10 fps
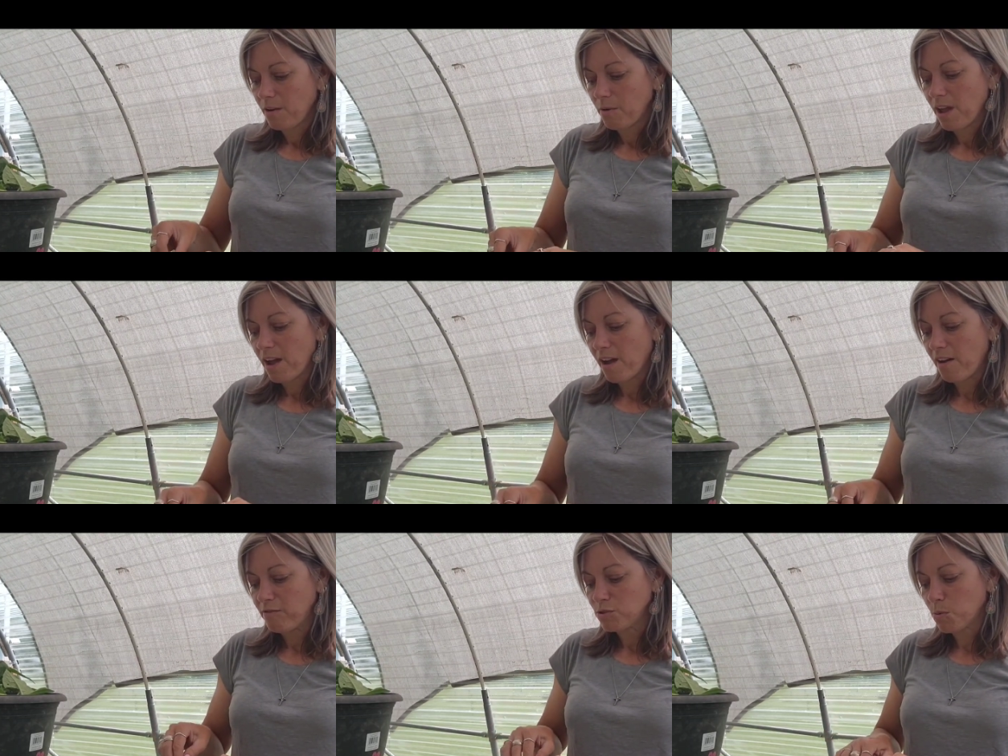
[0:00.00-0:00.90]
We
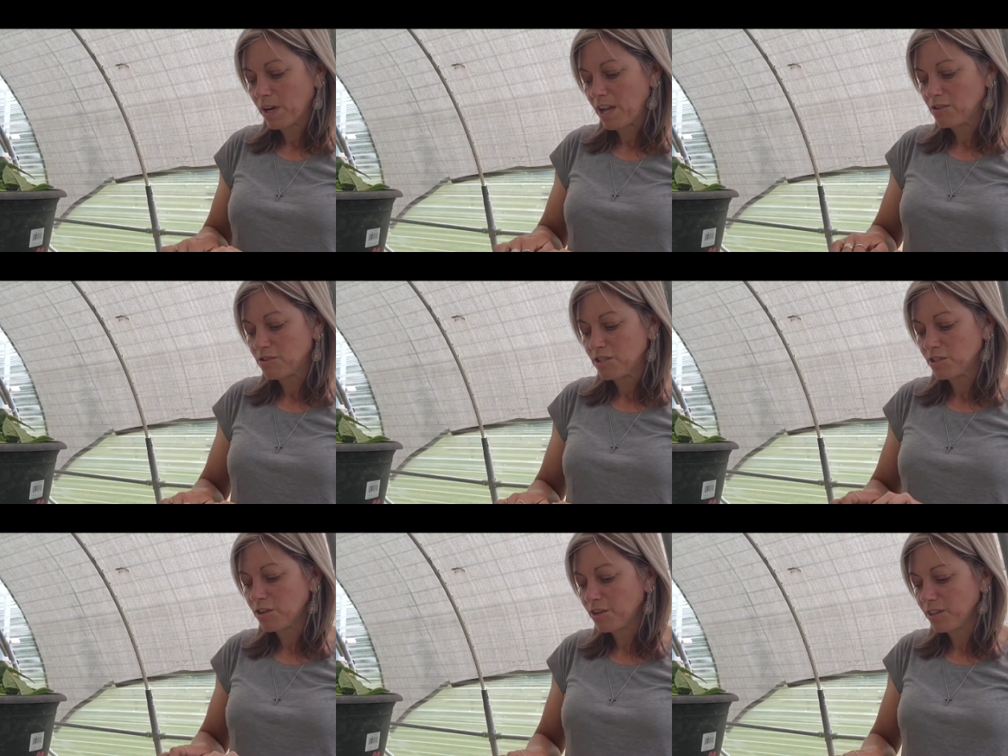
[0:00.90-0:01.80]
have 28 trees
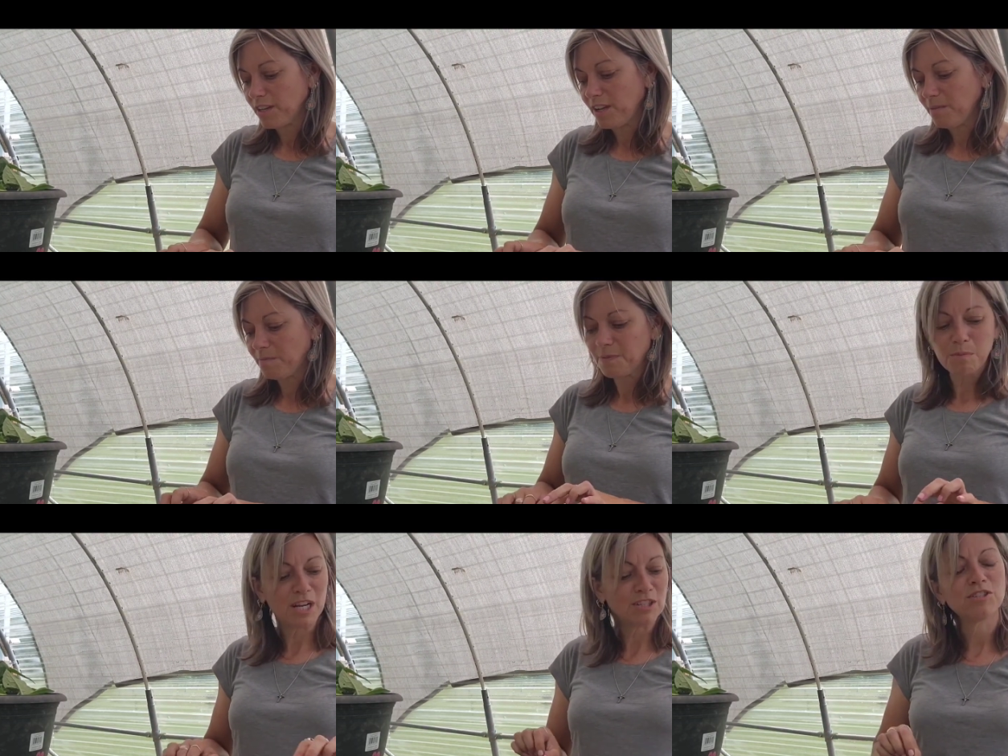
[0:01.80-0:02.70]
currently,
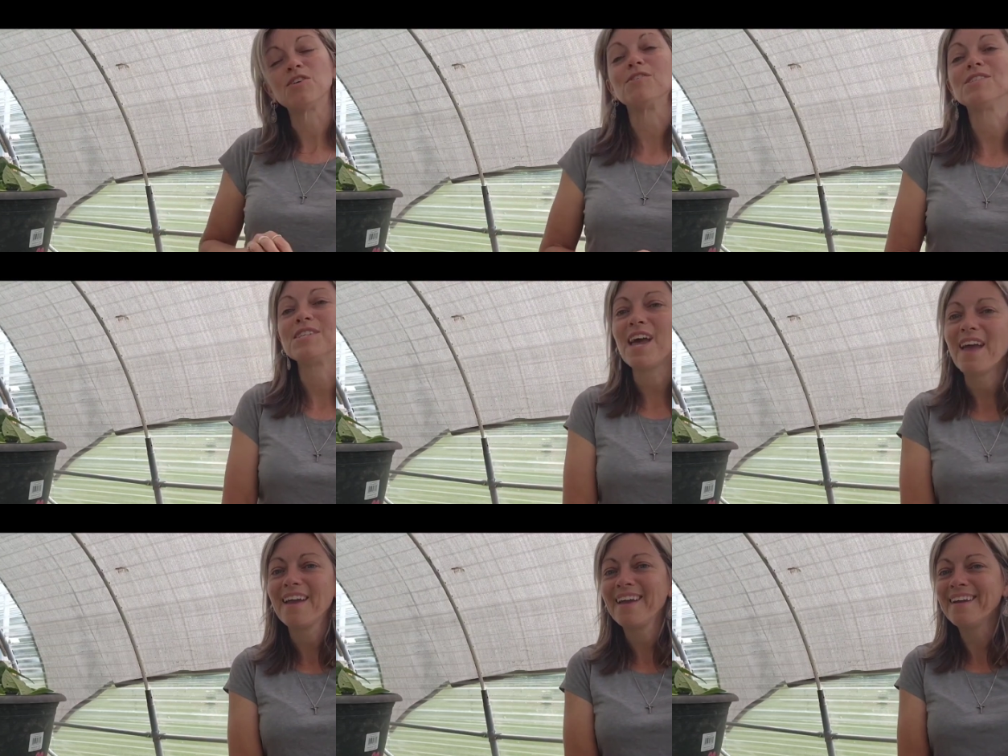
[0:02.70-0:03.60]
but I just saw
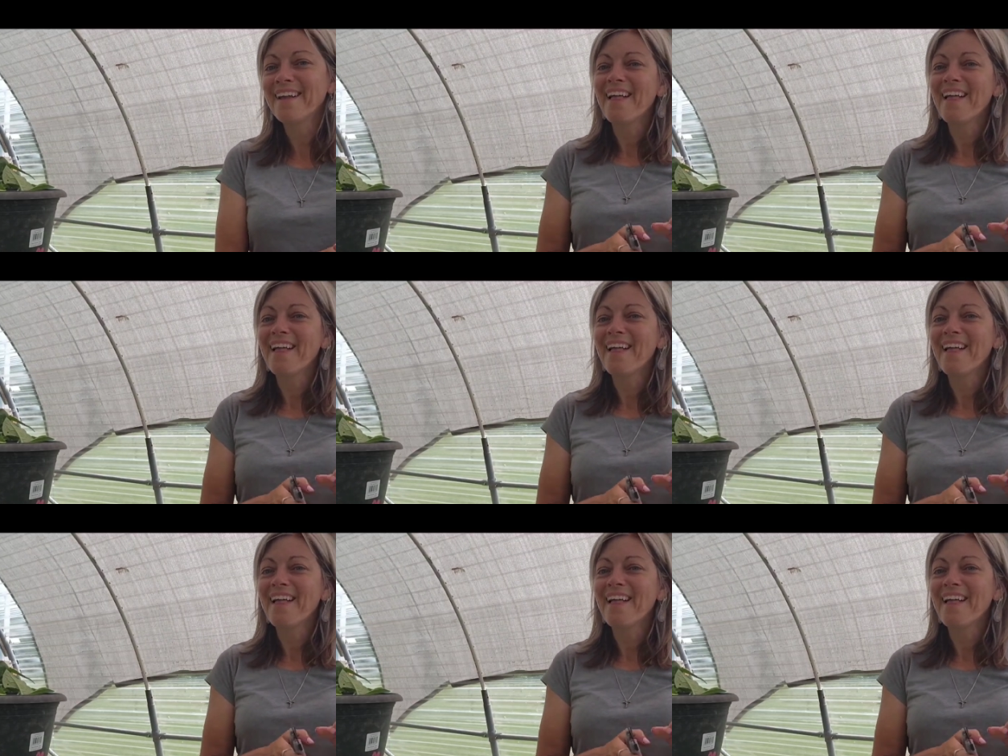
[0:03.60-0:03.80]
today